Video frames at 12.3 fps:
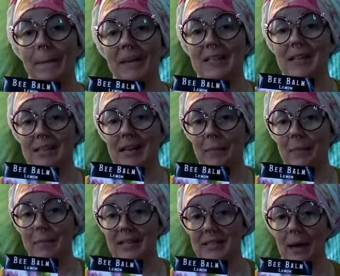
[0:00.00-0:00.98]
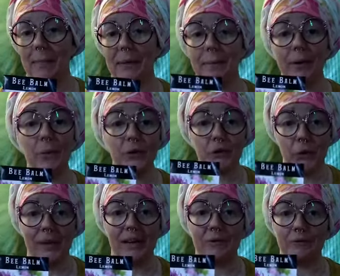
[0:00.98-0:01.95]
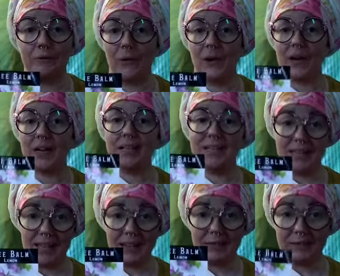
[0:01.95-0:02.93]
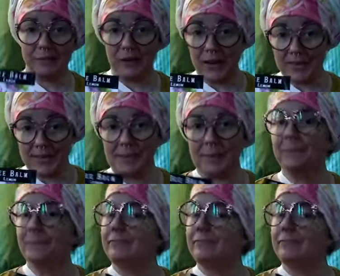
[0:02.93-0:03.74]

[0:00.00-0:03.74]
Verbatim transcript: It does keep the bees happy, but we're growing it for tea for us,